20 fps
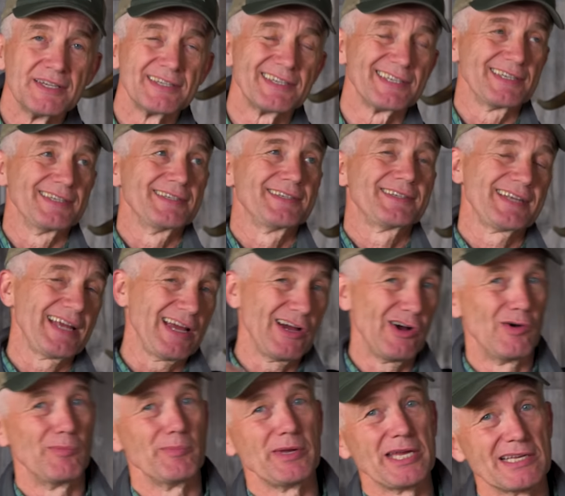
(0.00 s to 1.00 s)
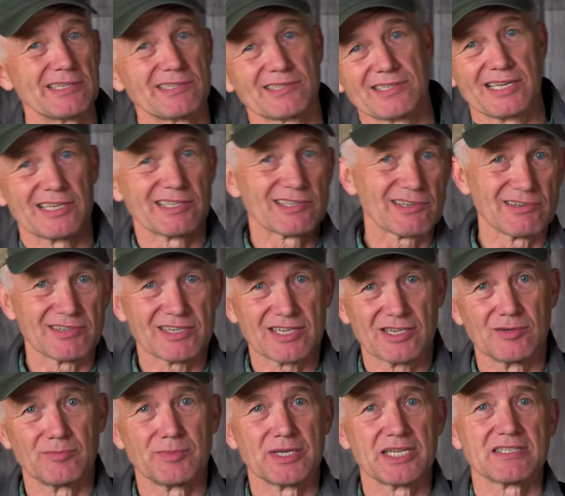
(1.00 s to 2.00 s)
to tell me is this or
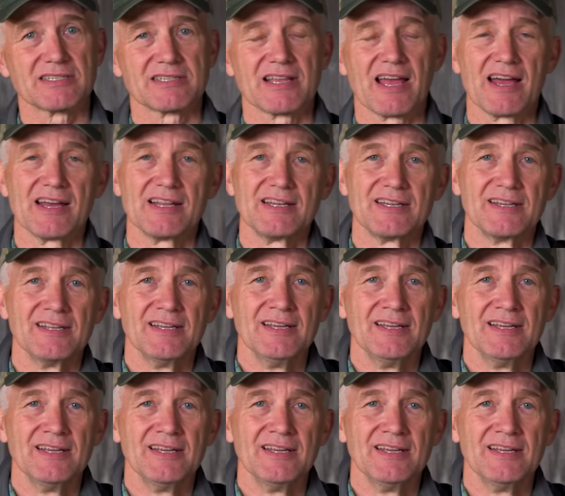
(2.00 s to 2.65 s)
tell me is that,